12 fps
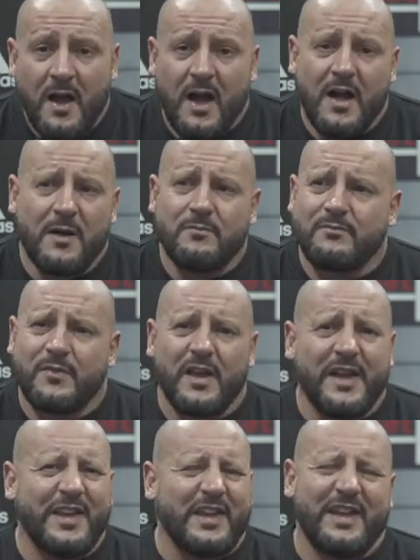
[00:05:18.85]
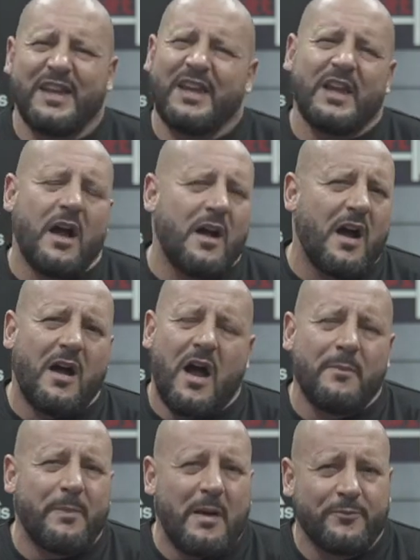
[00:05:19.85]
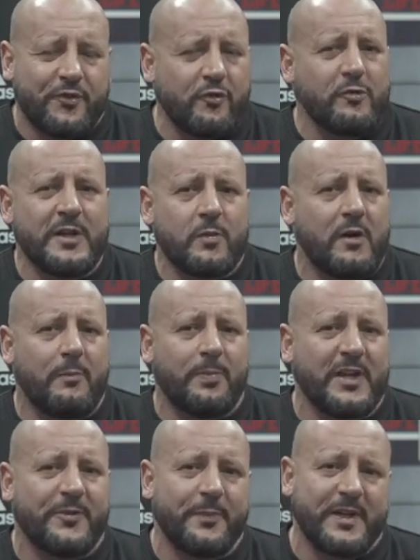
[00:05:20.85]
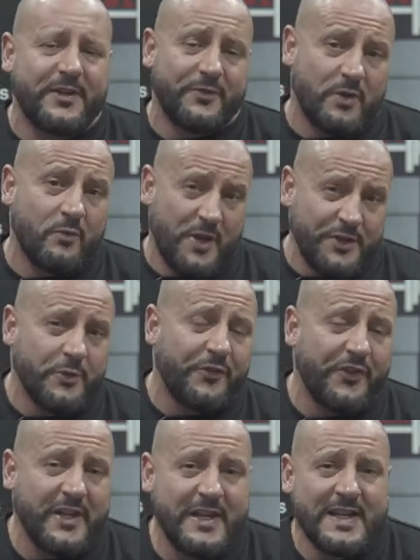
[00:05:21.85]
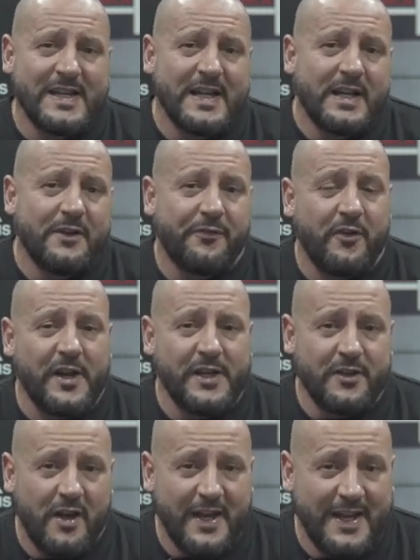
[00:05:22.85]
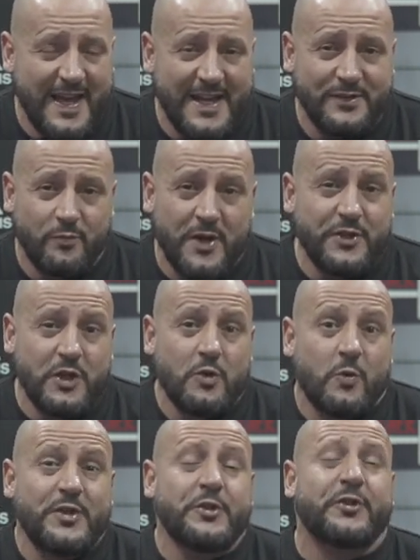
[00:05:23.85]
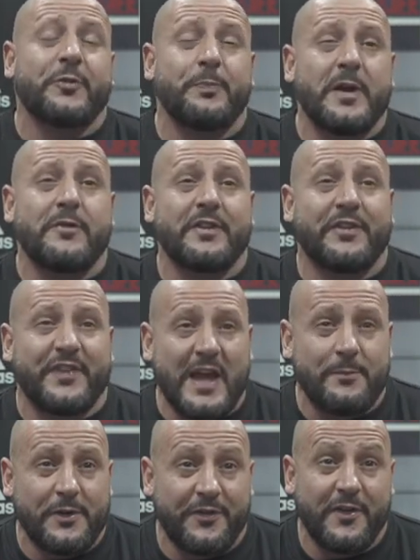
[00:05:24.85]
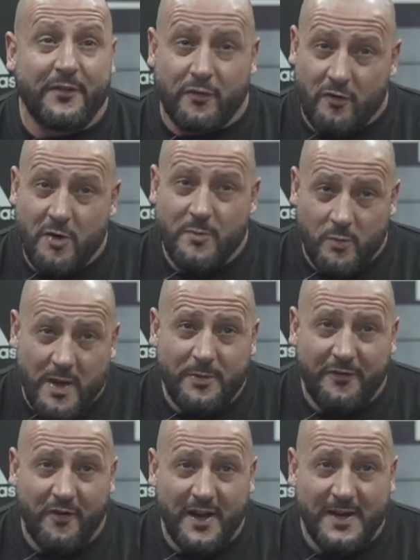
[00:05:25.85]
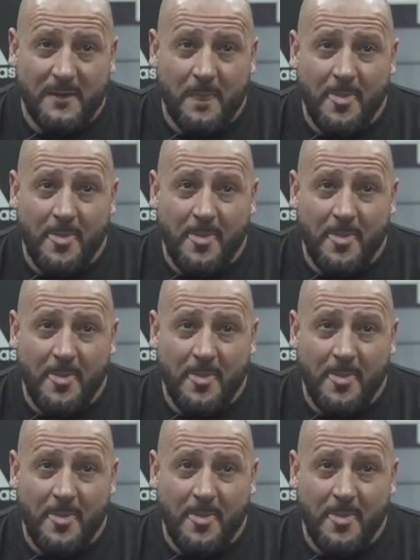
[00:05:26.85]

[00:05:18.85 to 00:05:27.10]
I'm truly well blessed because when you see Friday night and when you experience the atmosphere of a Roman Wehbe fight